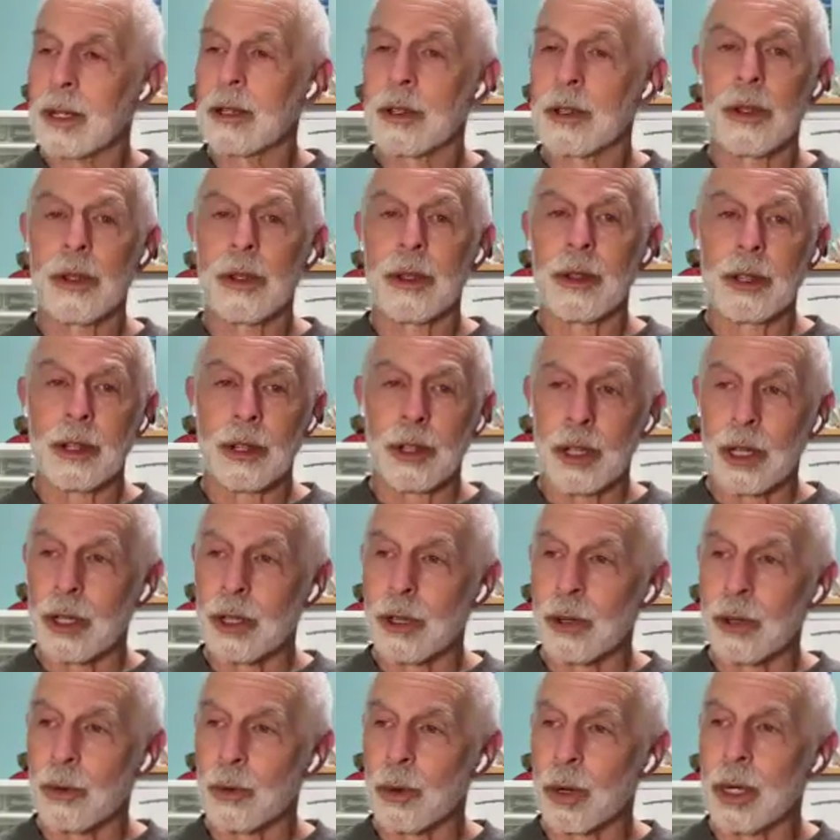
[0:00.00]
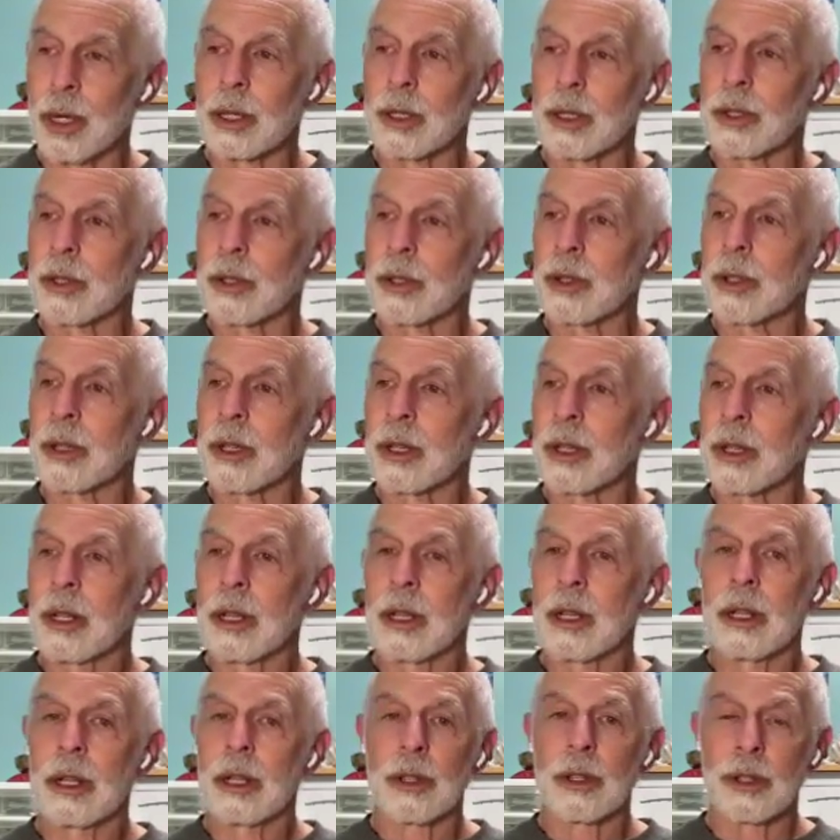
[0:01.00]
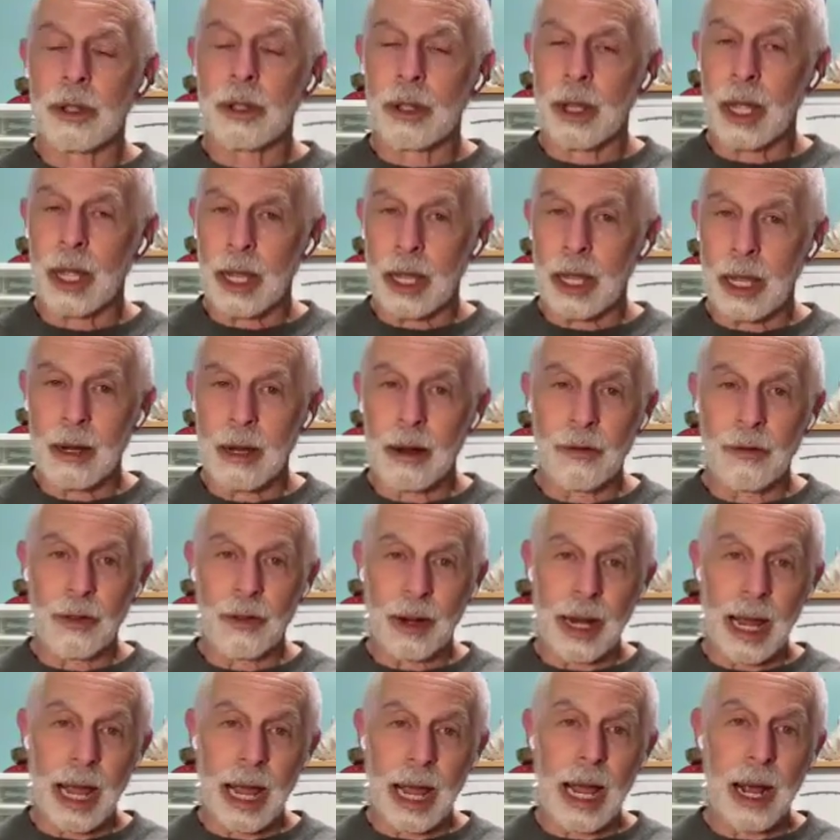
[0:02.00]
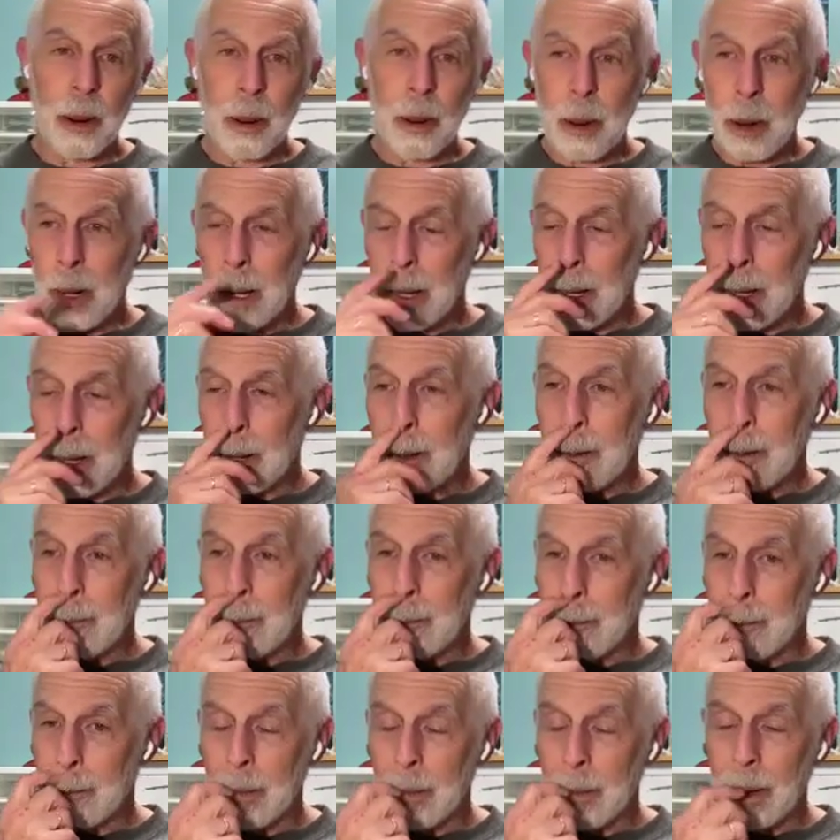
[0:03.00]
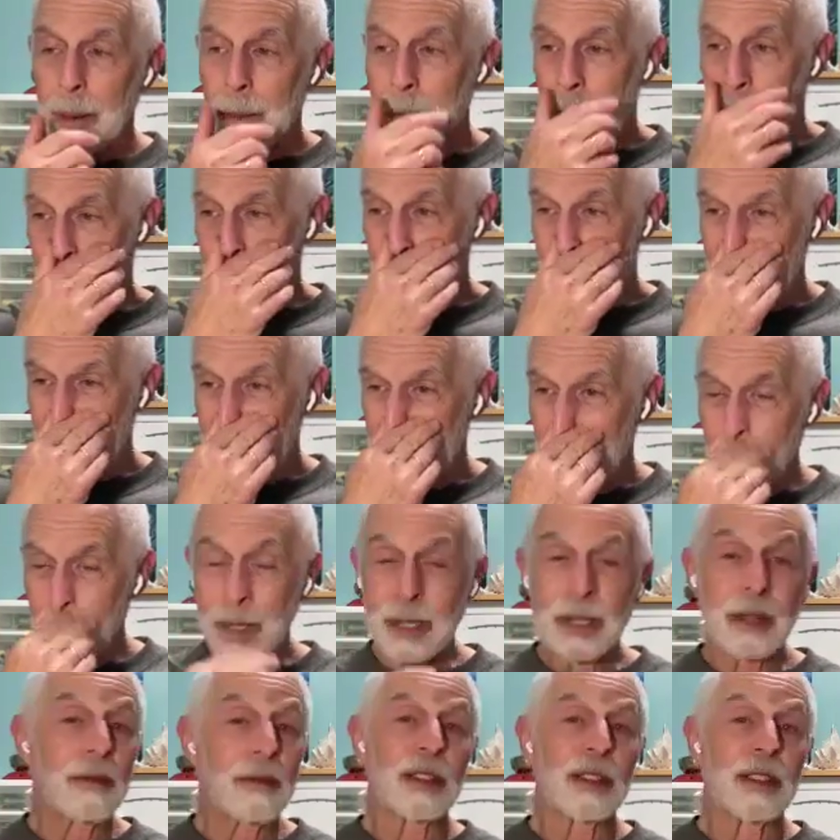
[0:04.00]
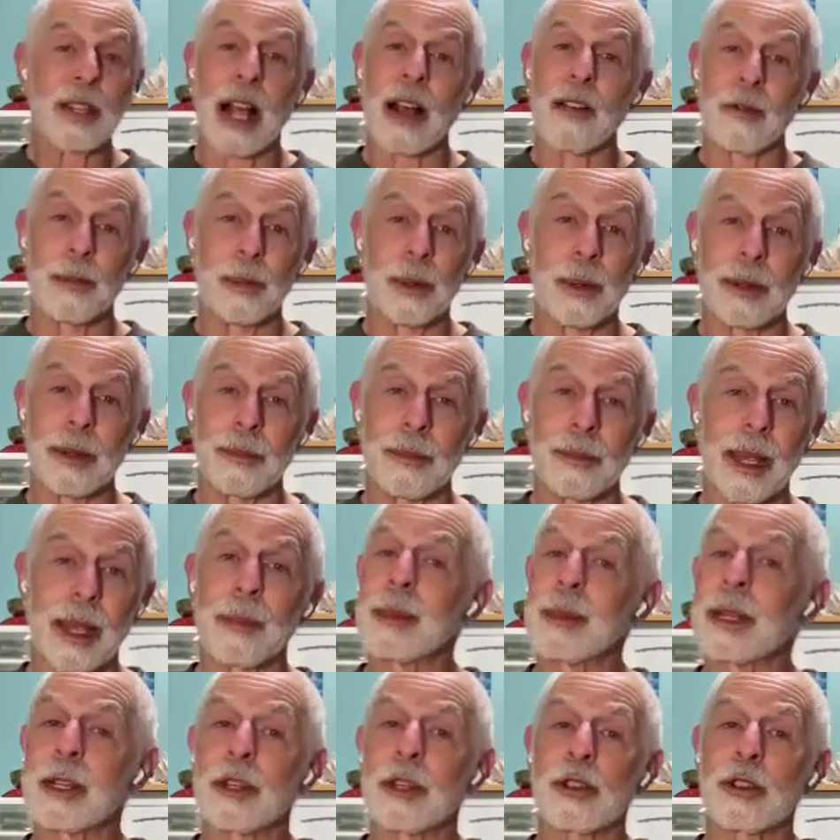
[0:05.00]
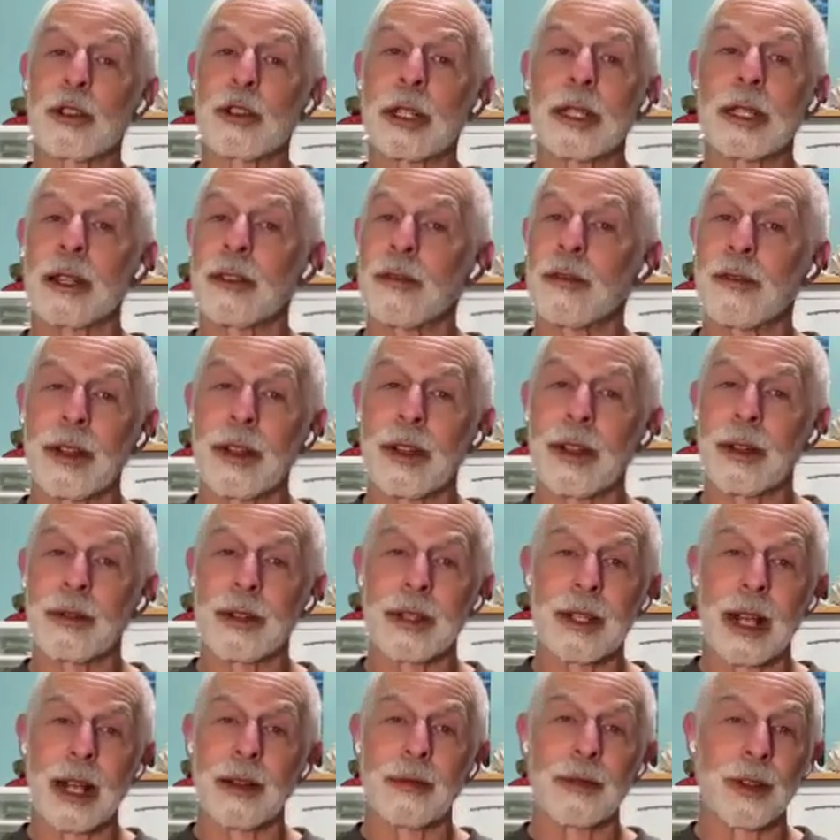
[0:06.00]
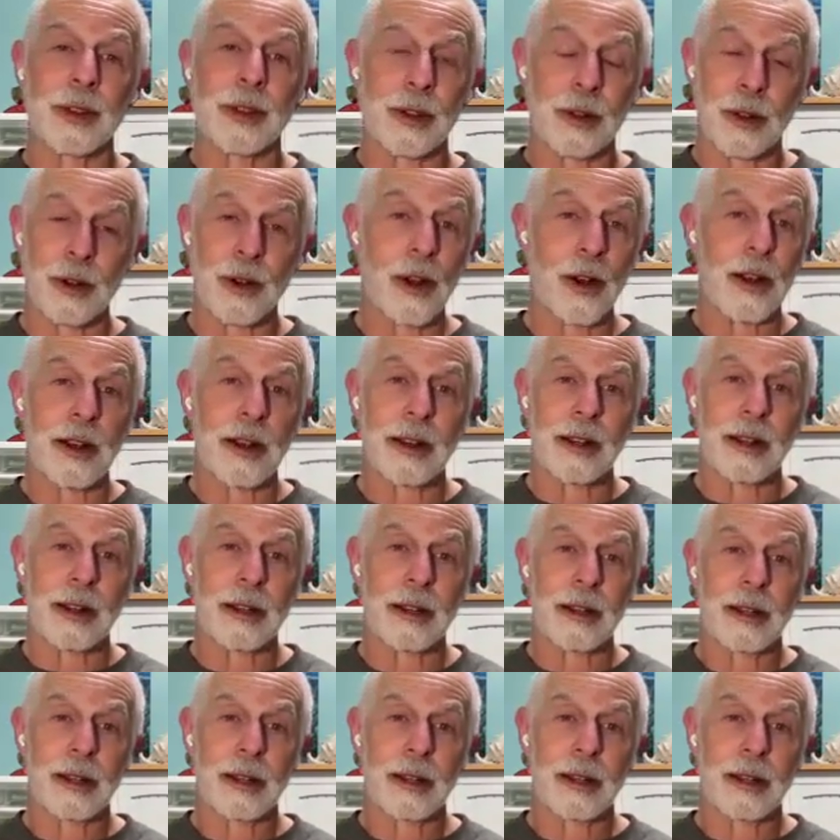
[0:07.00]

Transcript: So the decision was to stay here for now, but it wasn't resolvable. I mean, it surely didn't feel resolved in her heart.